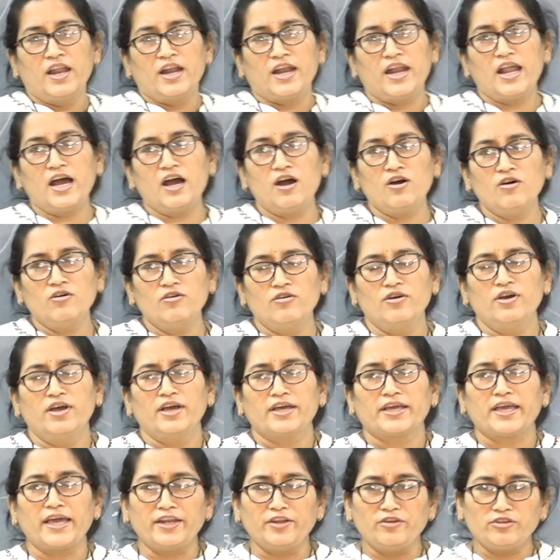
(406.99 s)
Now,
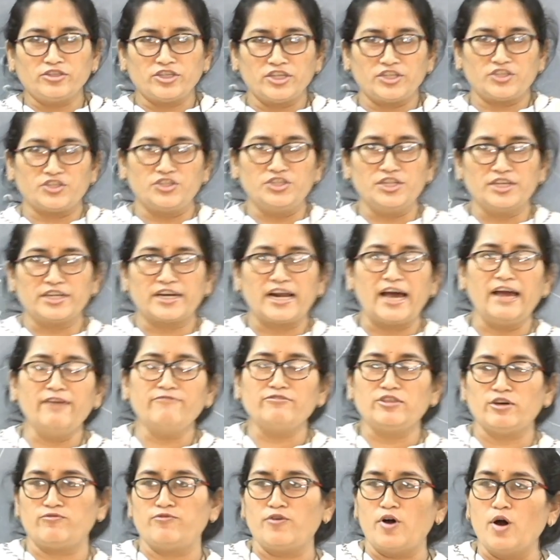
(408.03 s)
can you just
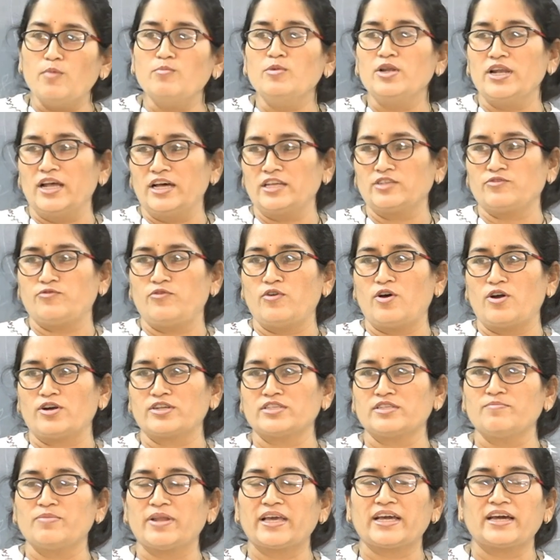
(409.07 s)
derive the formulas for
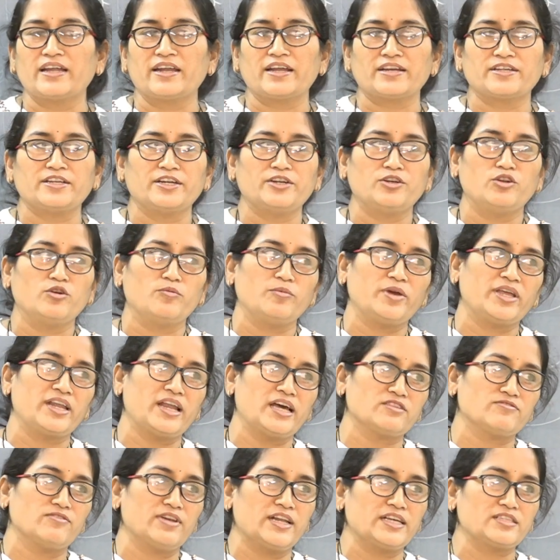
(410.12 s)
simply connected domain
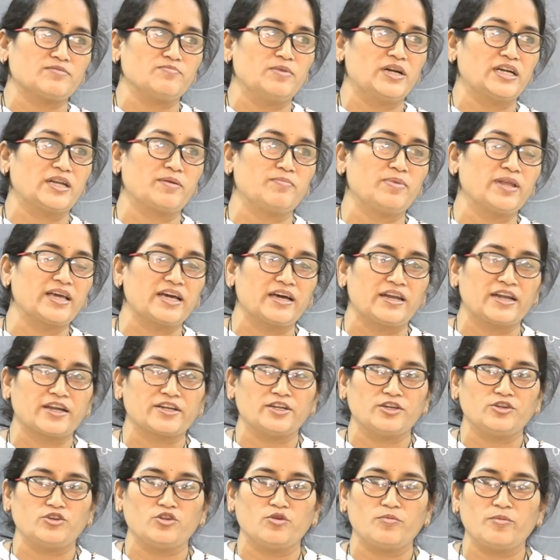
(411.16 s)
as well as multiply
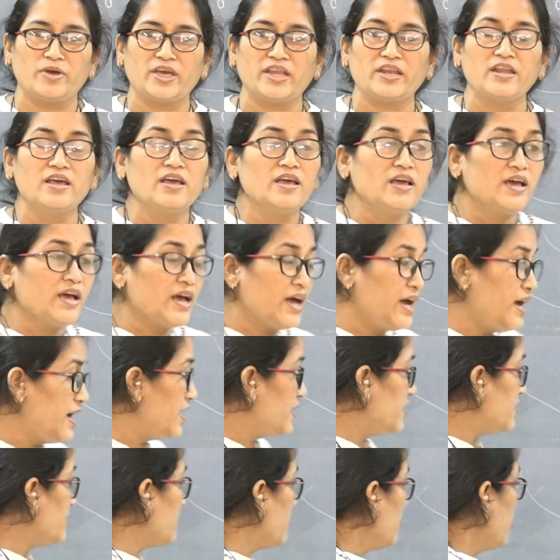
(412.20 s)
connected domain
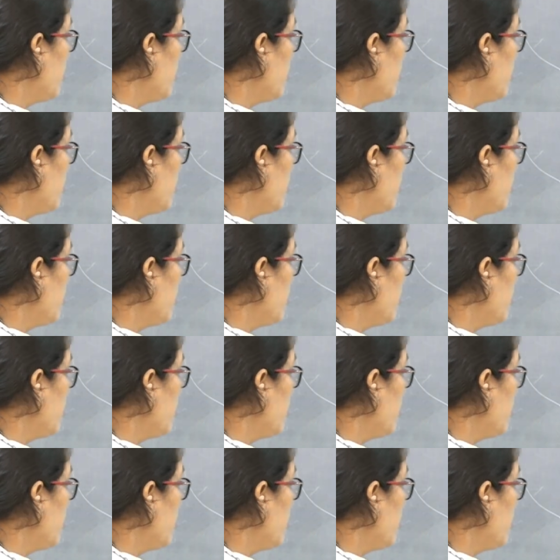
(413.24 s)
and